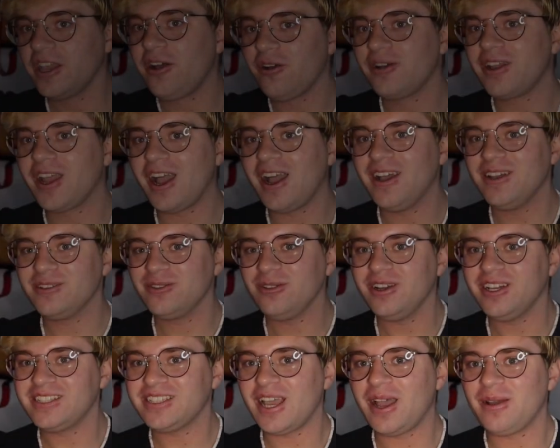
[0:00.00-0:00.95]
guys,
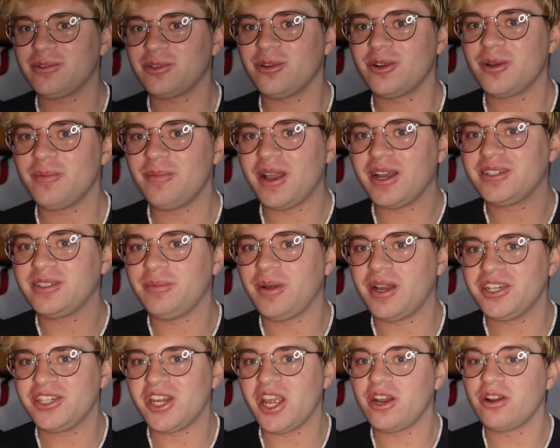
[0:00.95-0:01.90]
what's up? Welcome back to
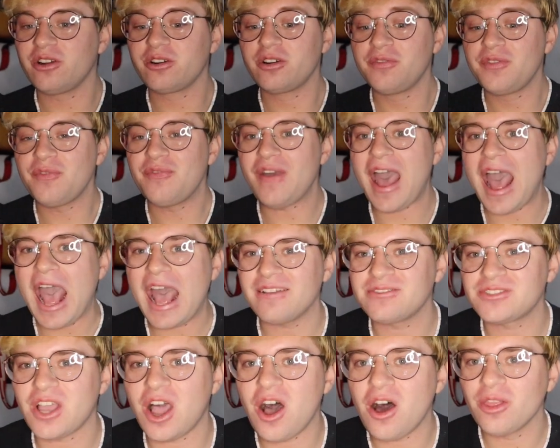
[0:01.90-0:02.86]
my channel, Groupie
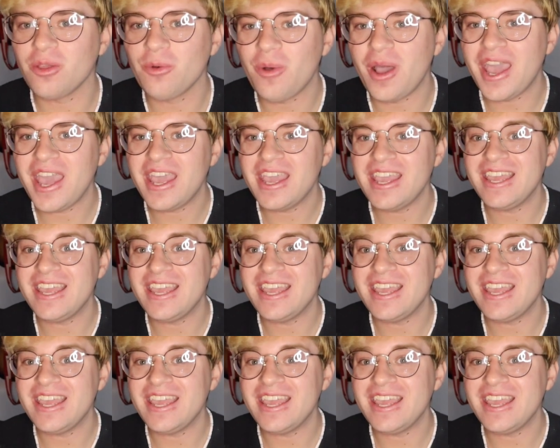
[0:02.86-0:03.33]
Vibes all the way.